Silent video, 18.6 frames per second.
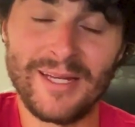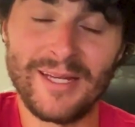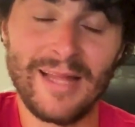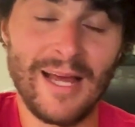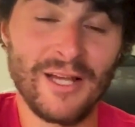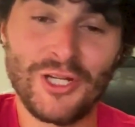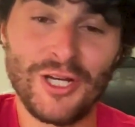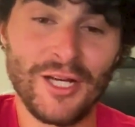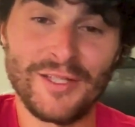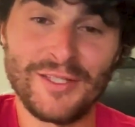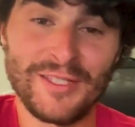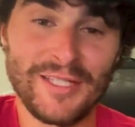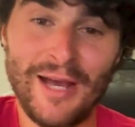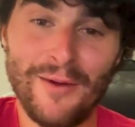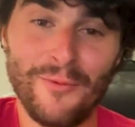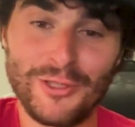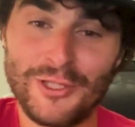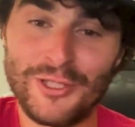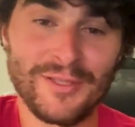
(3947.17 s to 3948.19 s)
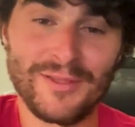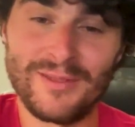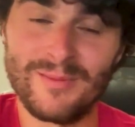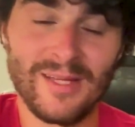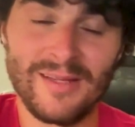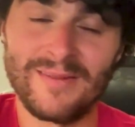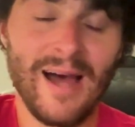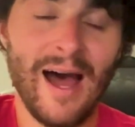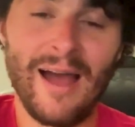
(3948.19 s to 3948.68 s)
Like that chicken sandwich is
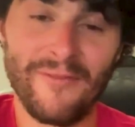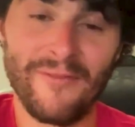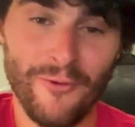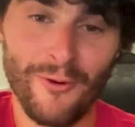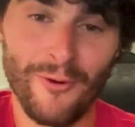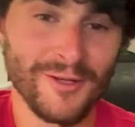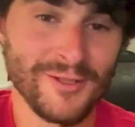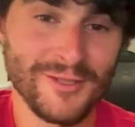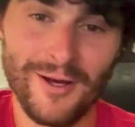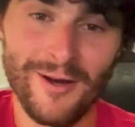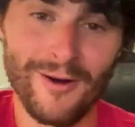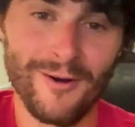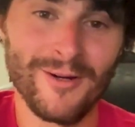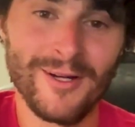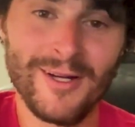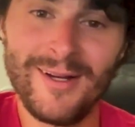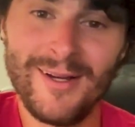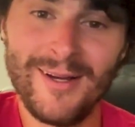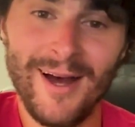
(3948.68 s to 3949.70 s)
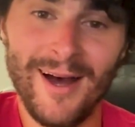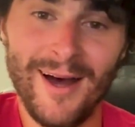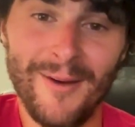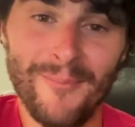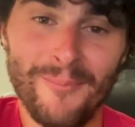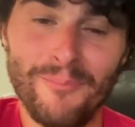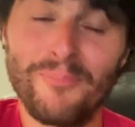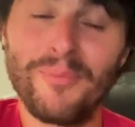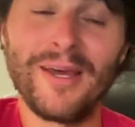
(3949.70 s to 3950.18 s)
to die for. So
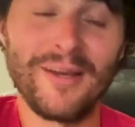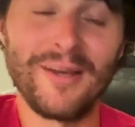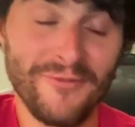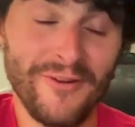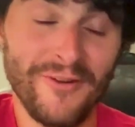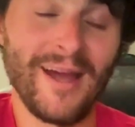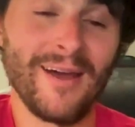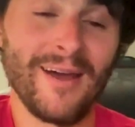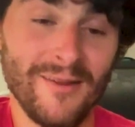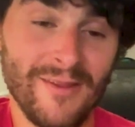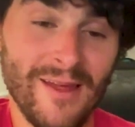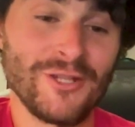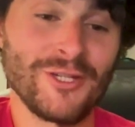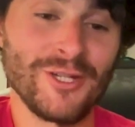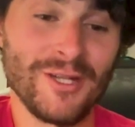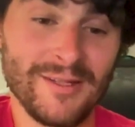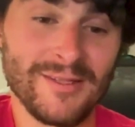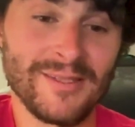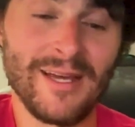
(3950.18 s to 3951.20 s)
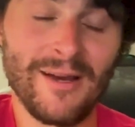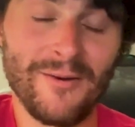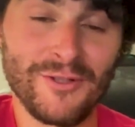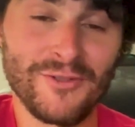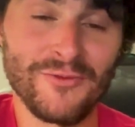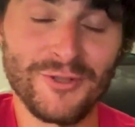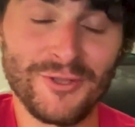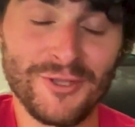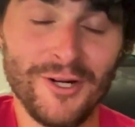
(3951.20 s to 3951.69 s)
big fan of that chicken
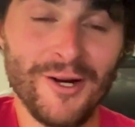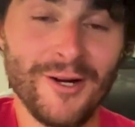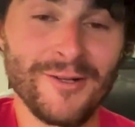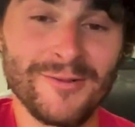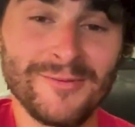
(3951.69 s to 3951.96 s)
sandwich for sure.